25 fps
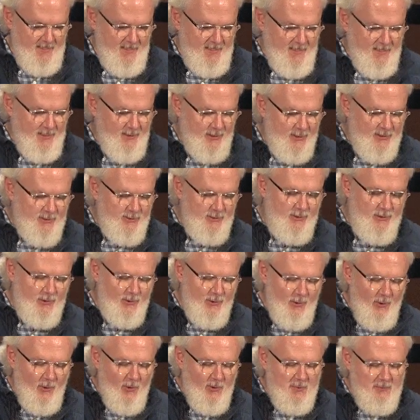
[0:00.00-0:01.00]
Unless the
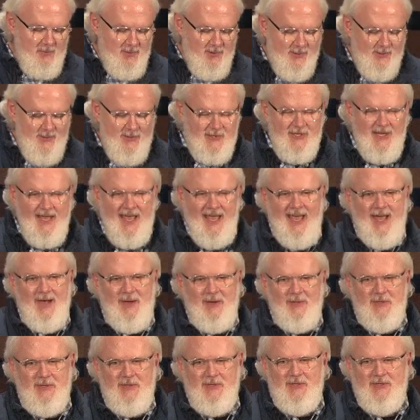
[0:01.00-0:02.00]
Lord builds the
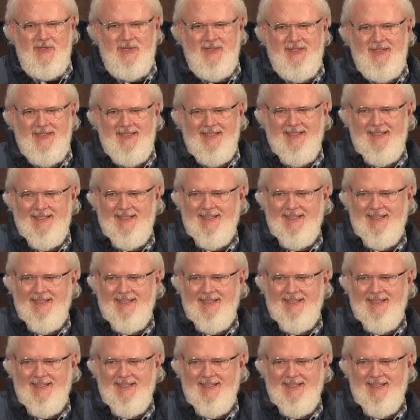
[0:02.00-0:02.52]
house,